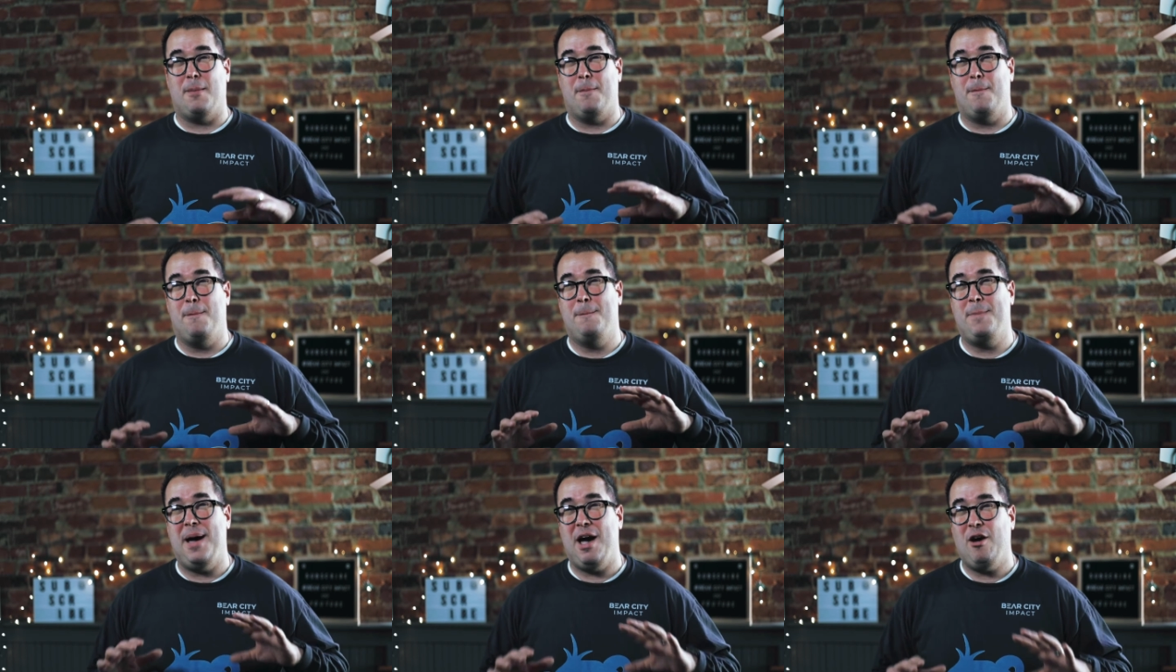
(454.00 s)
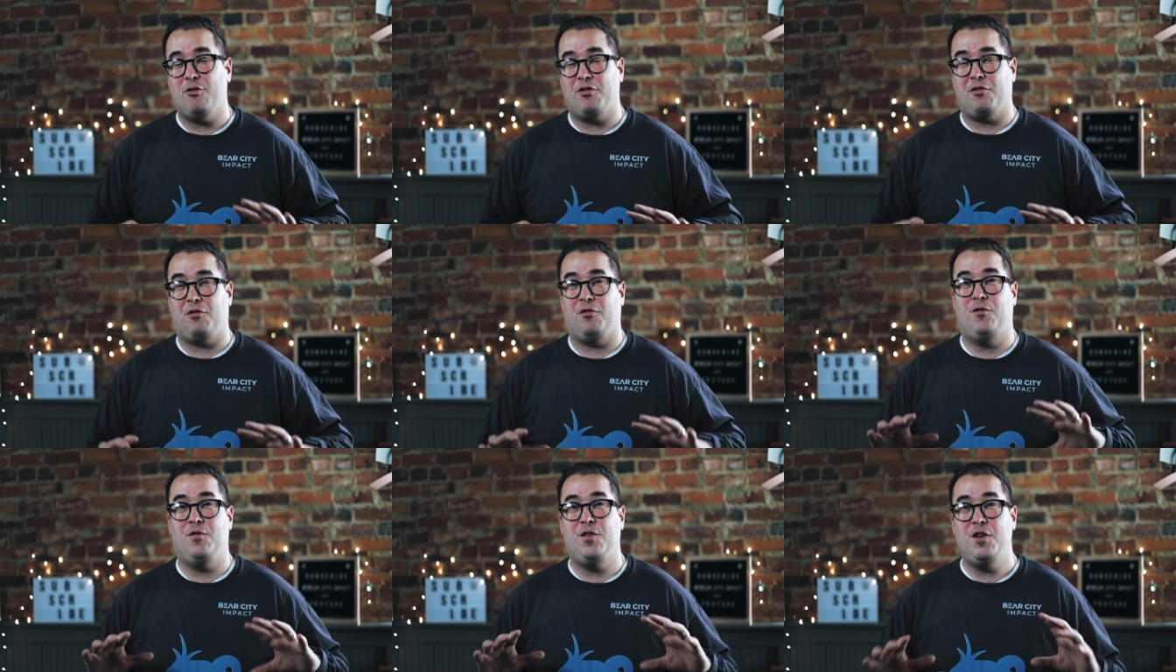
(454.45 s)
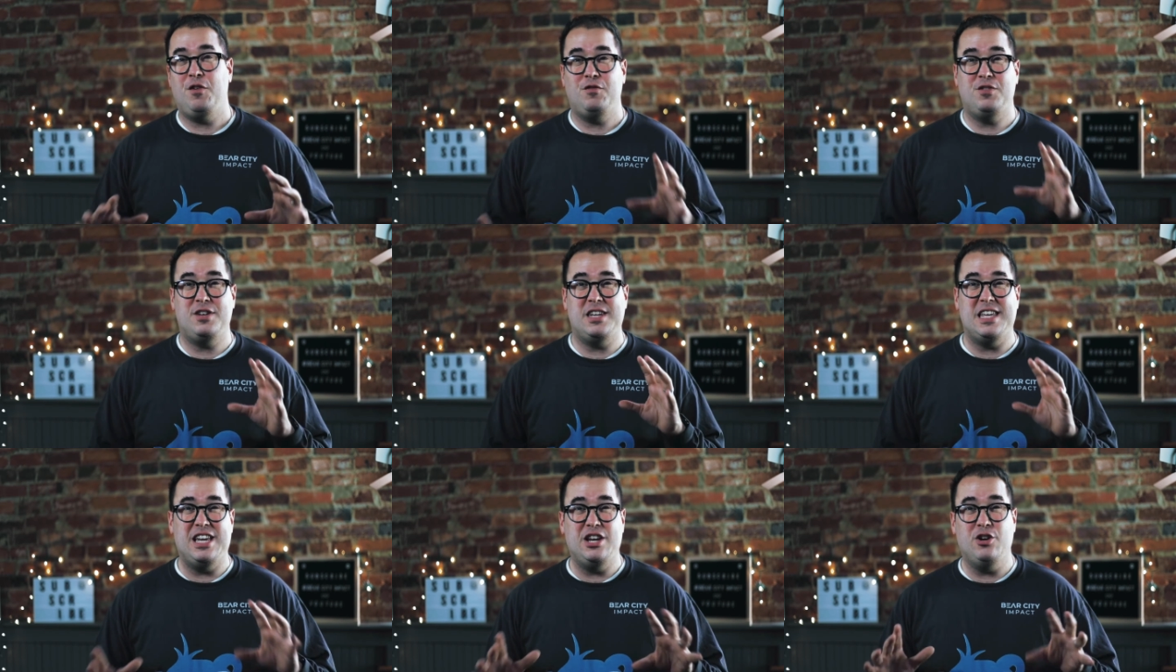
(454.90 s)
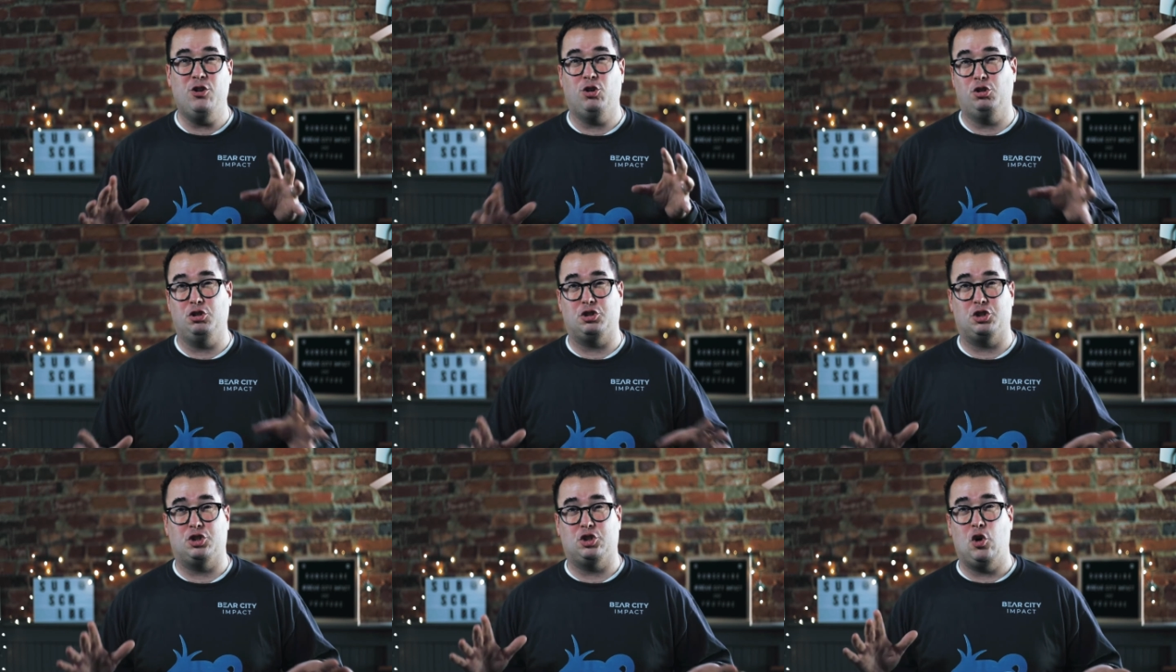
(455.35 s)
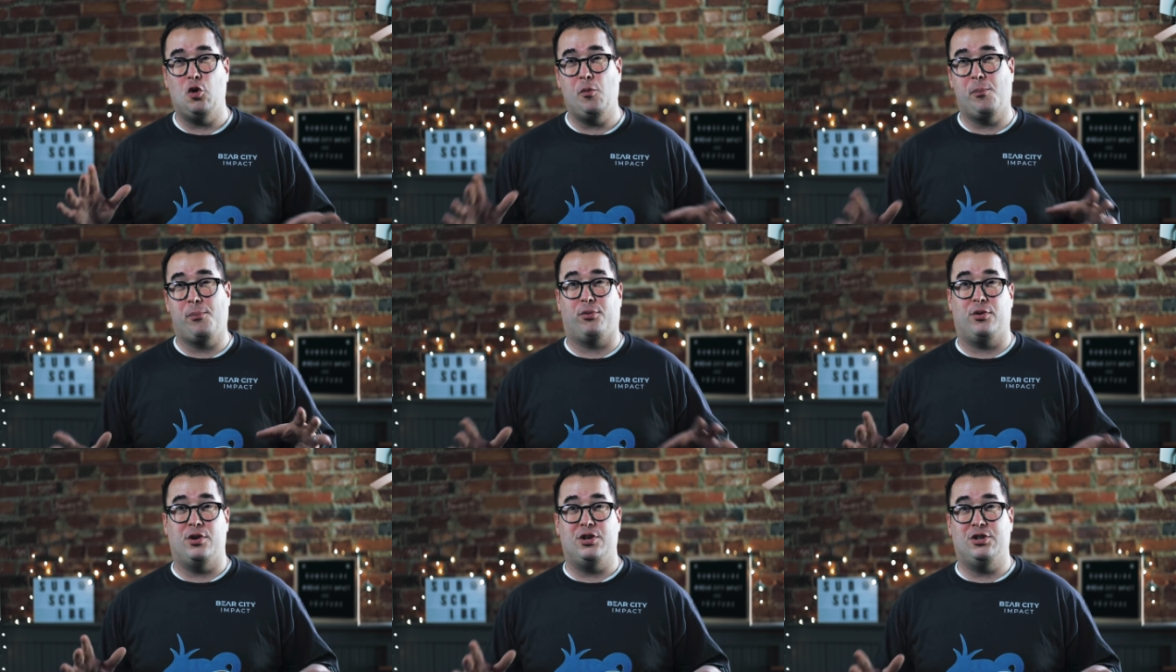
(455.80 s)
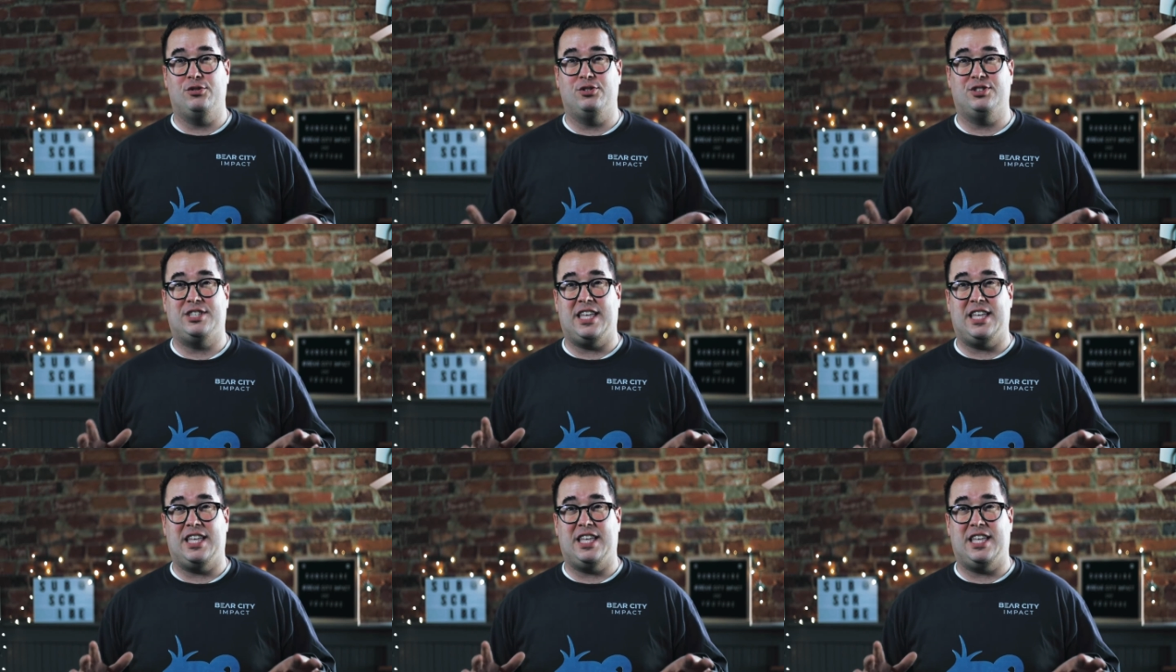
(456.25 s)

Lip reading: about 15 or so printers